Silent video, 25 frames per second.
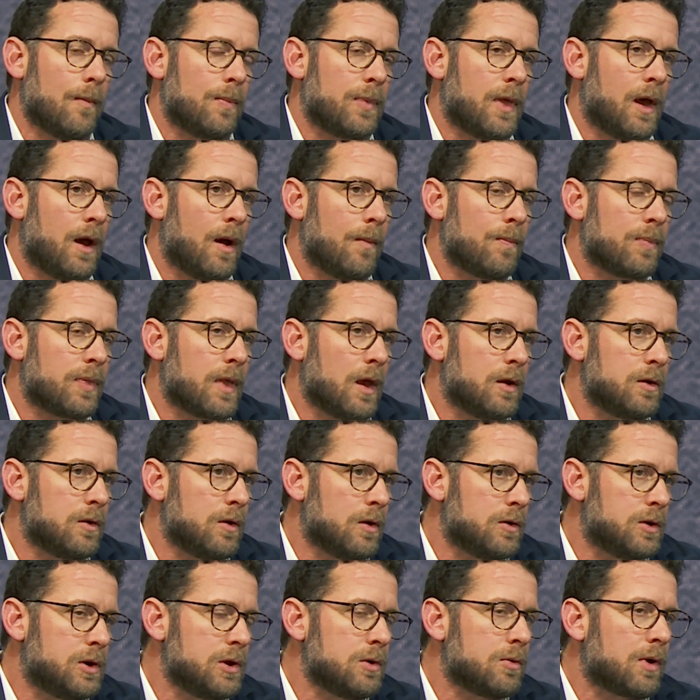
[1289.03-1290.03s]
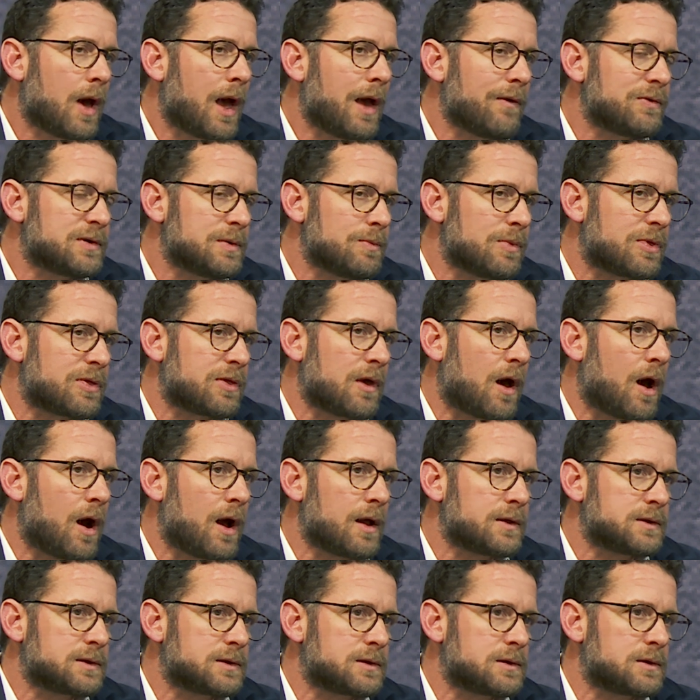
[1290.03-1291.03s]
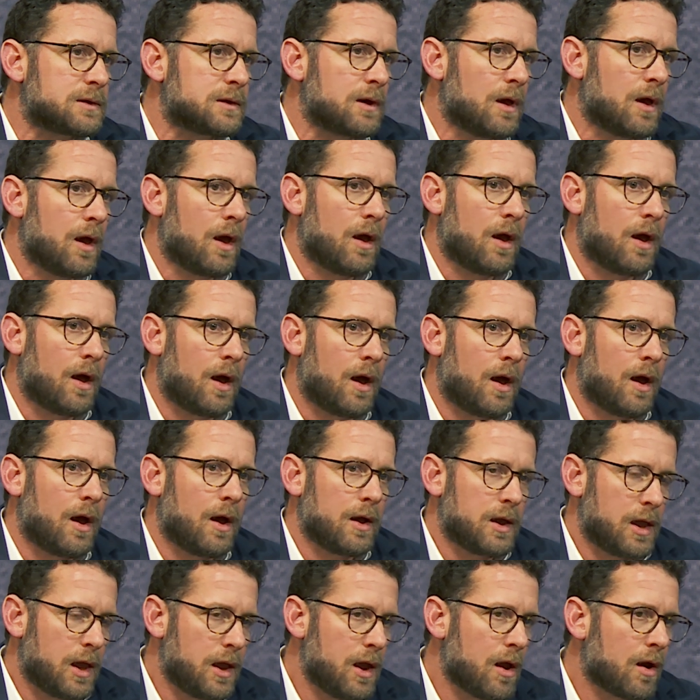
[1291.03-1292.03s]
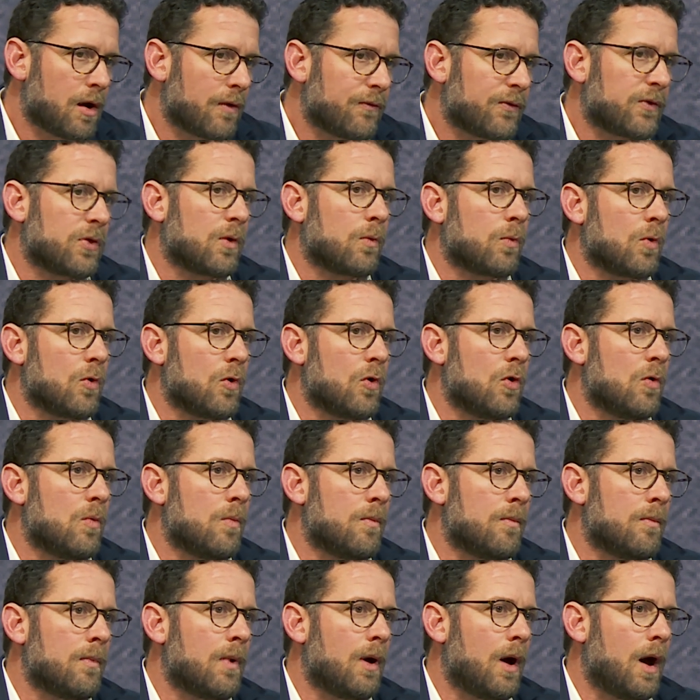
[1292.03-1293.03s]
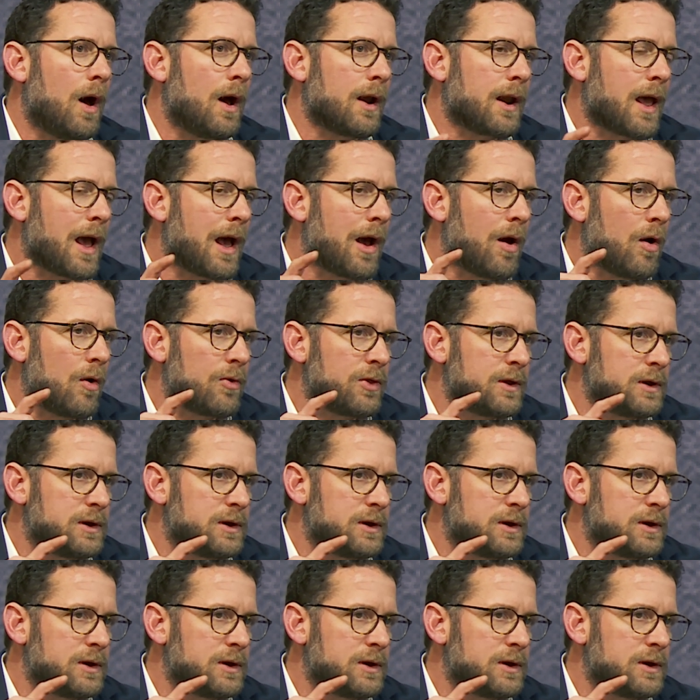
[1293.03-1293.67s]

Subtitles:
Do you have some thoughts here for the room on how the